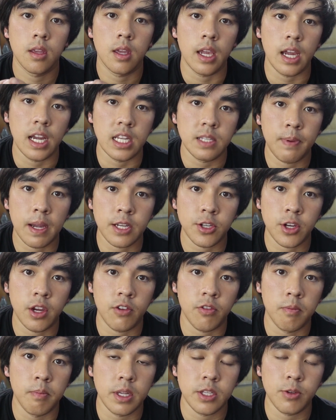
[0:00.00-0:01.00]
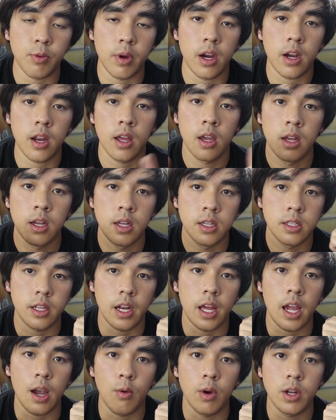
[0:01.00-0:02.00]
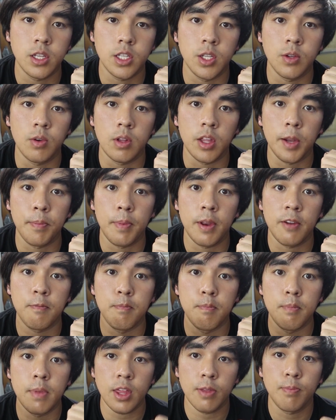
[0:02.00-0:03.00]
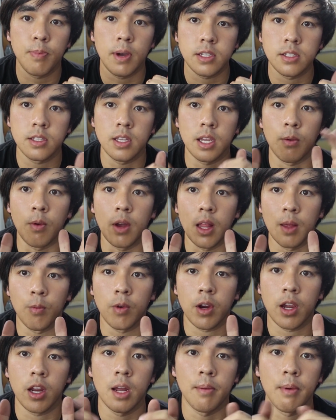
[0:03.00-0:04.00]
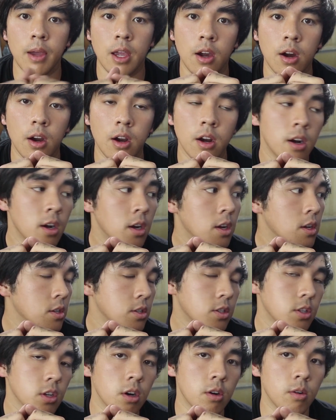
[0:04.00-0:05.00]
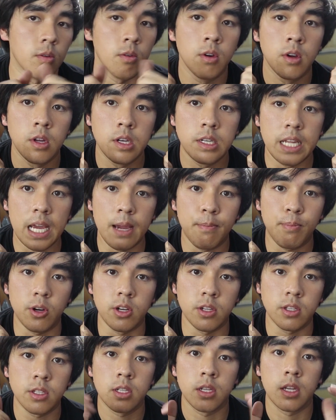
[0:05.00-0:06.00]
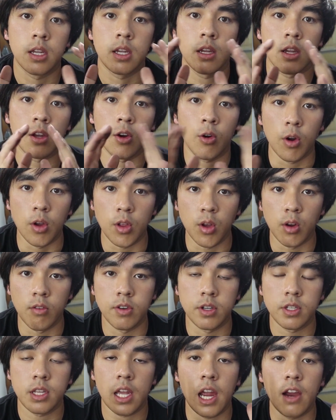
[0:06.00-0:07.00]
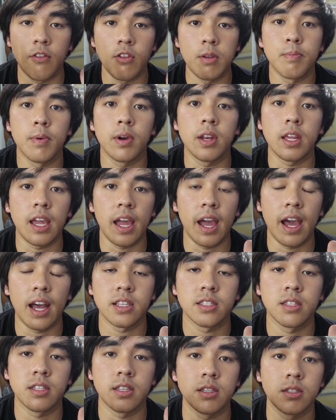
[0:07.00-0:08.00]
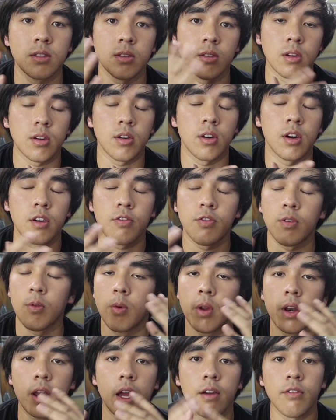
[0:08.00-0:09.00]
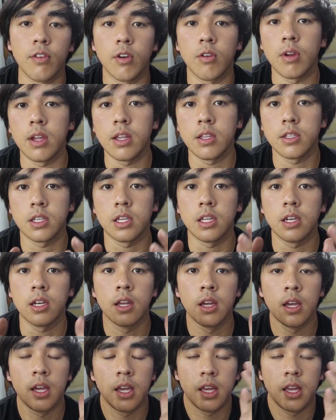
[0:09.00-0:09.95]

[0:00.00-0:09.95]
Hey guys, Patrick here from B Squared. Today I wanted to do a little bit of myth busting while I'm working on my car. So dampers, coilovers, everybody adds these to their car for whatever reason.